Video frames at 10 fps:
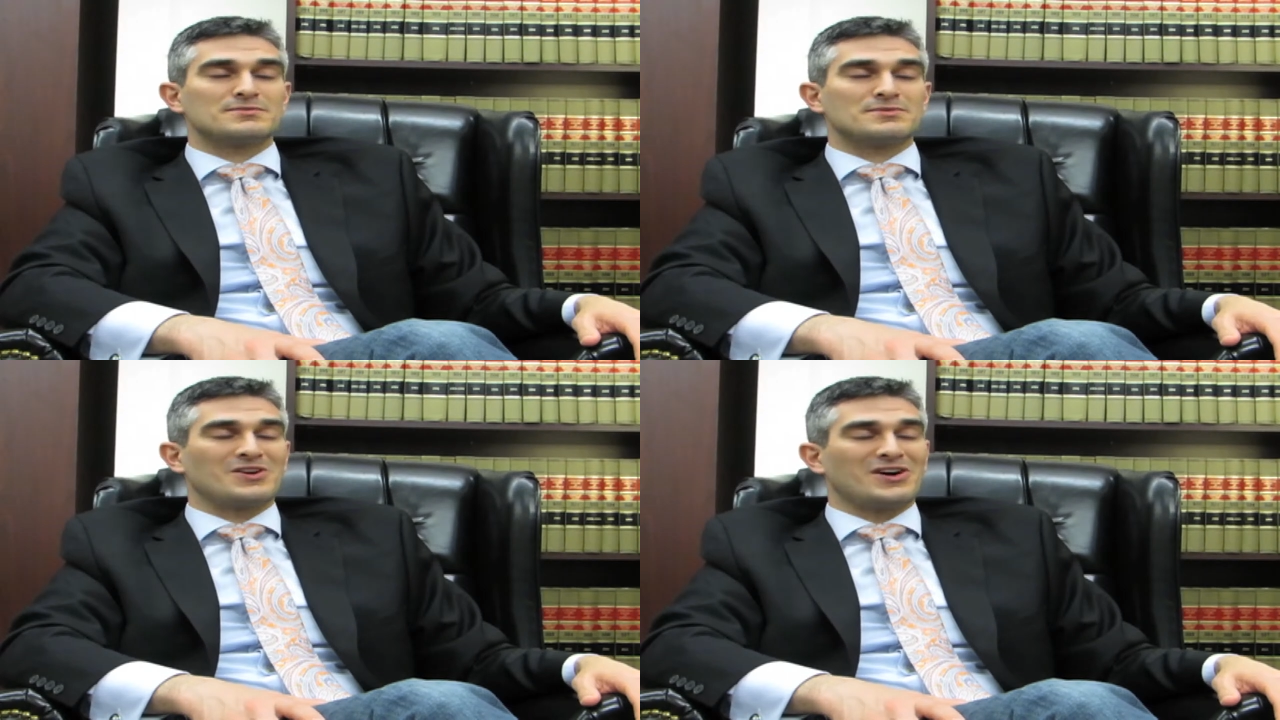
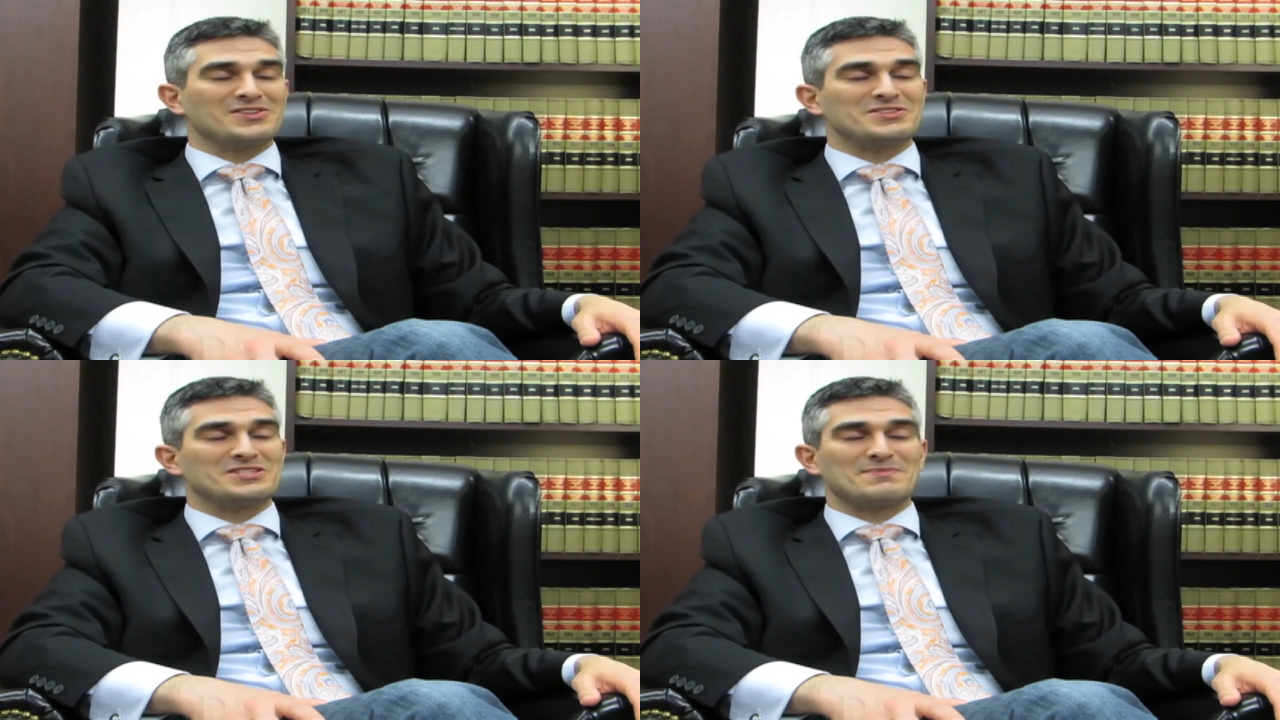to
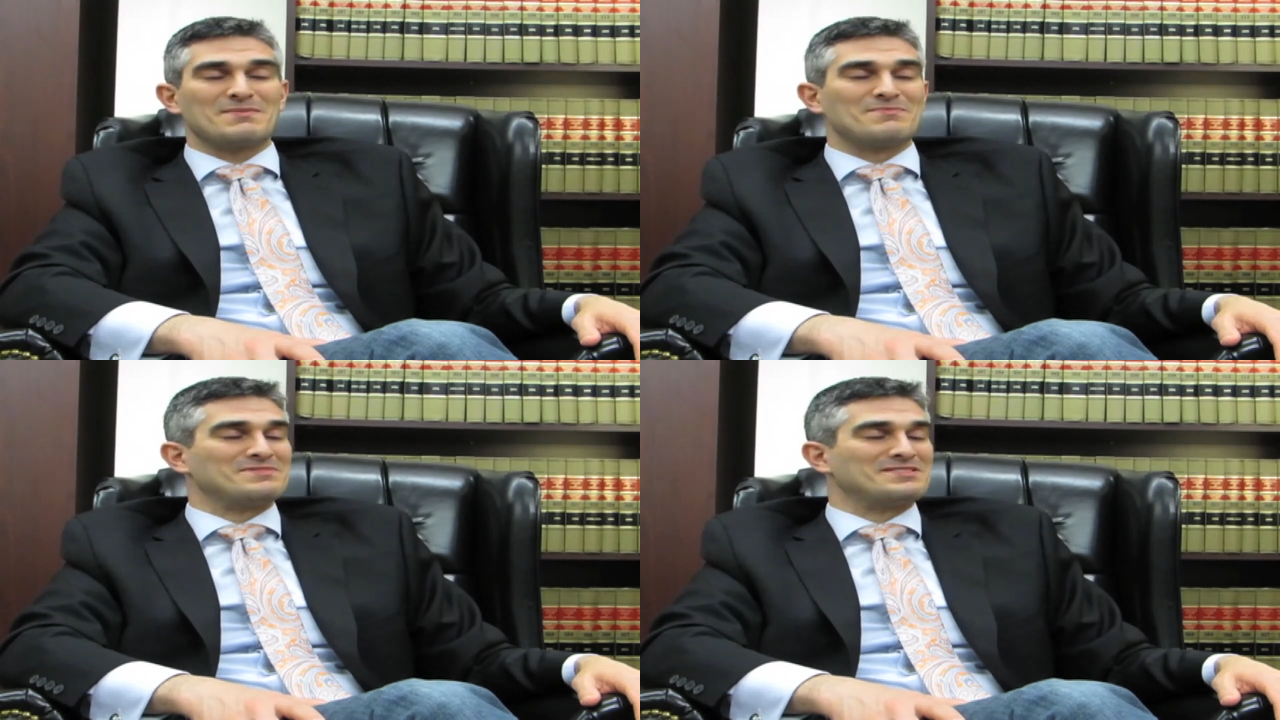cause you to
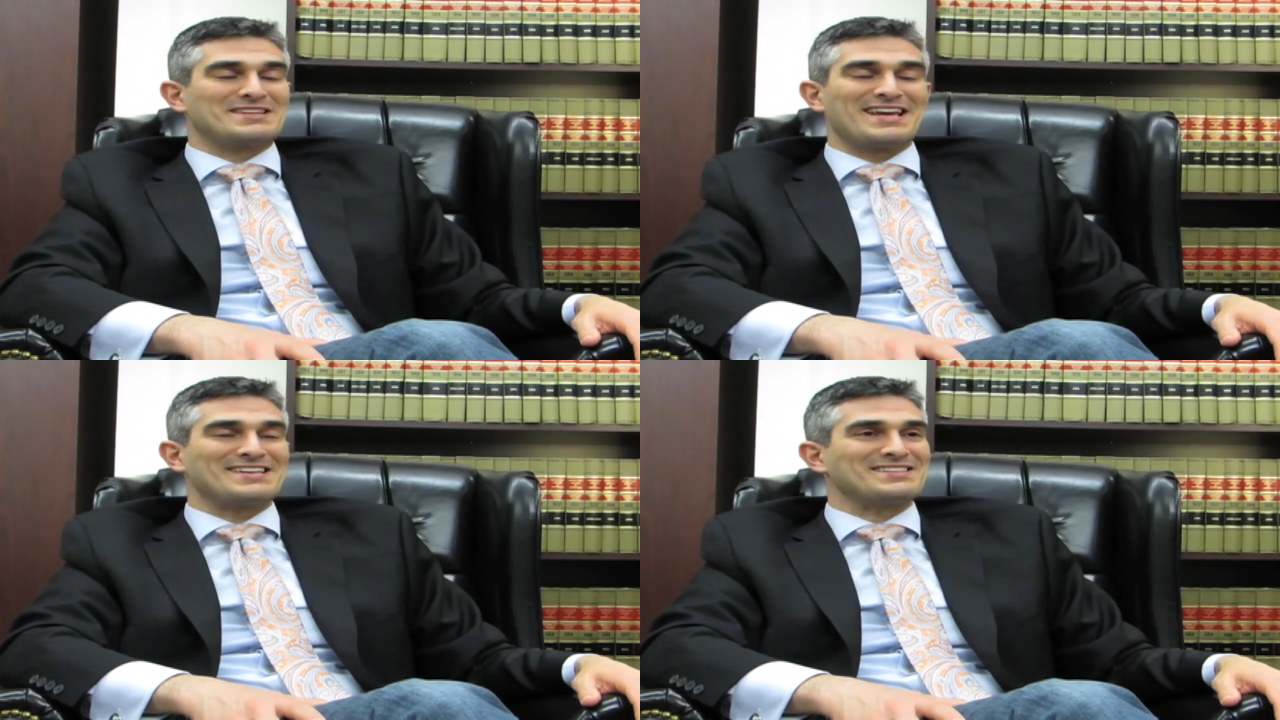spend
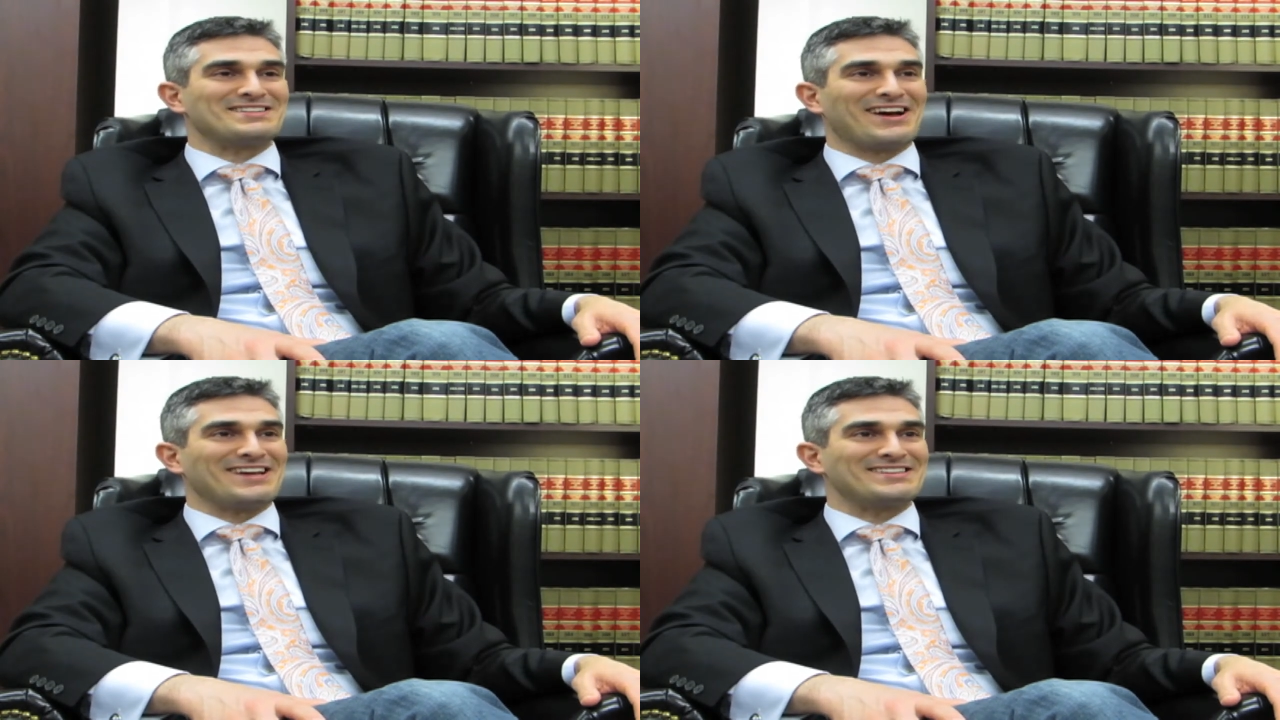days
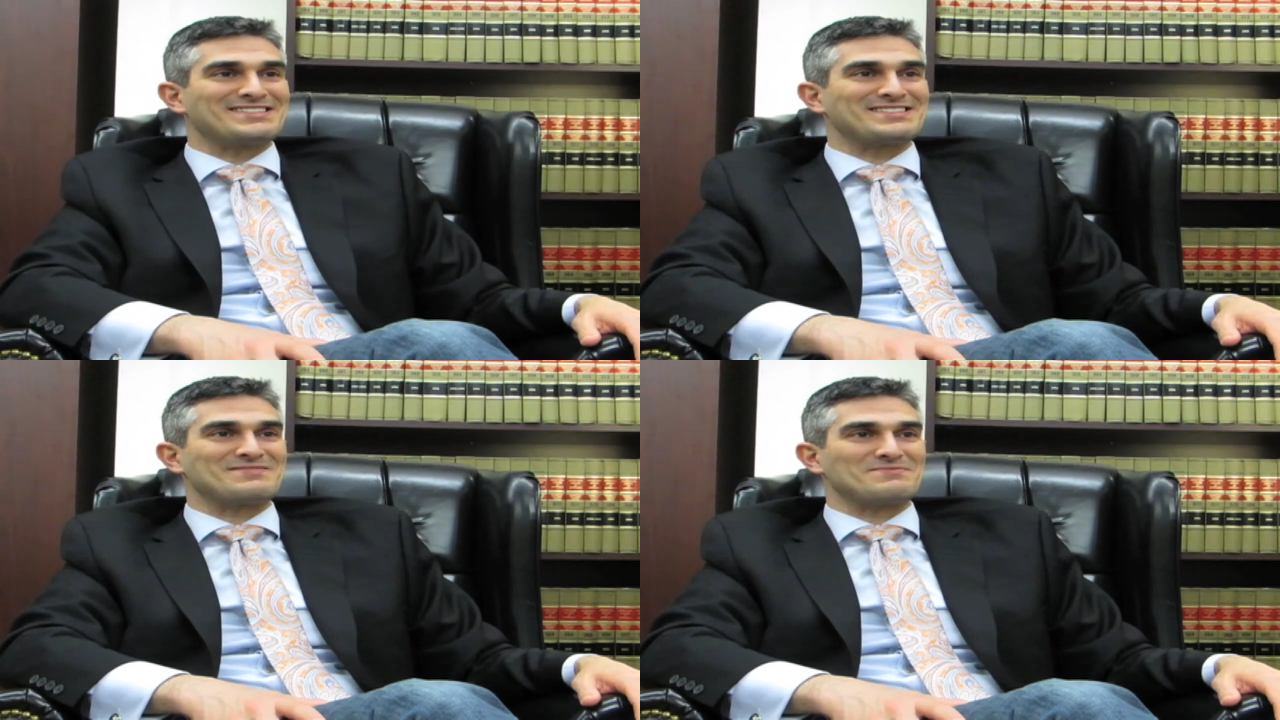and
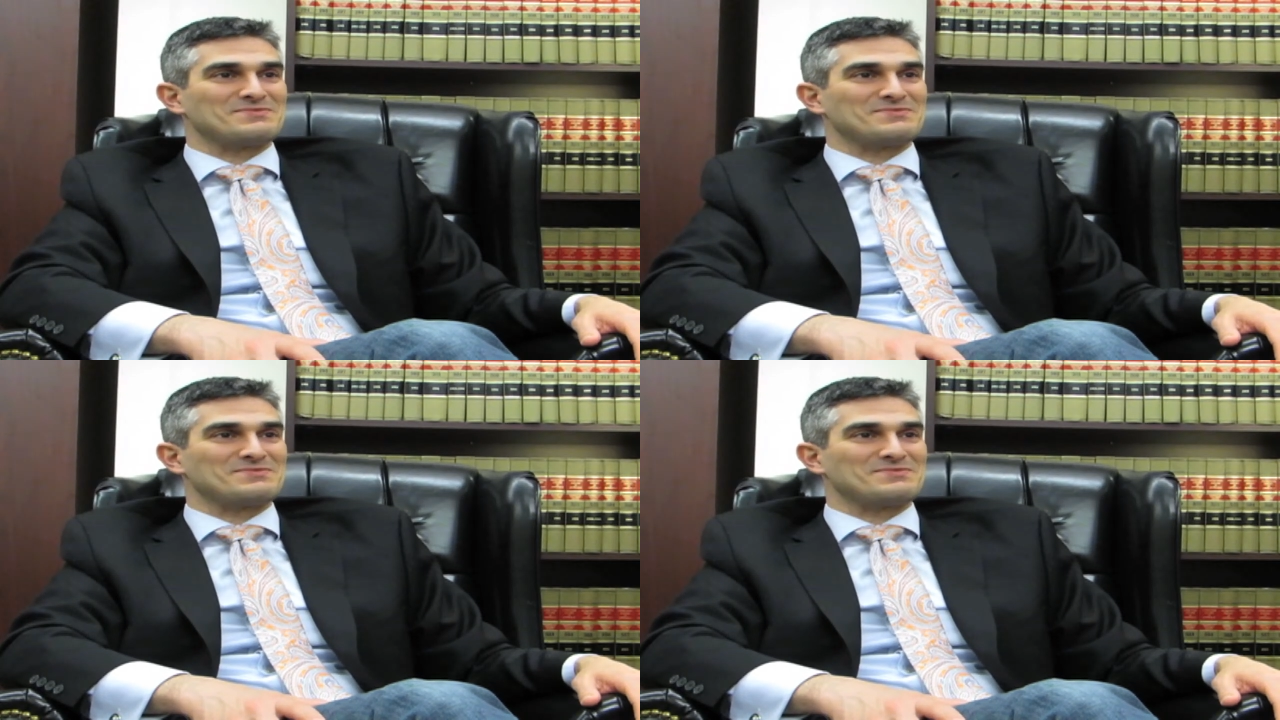nights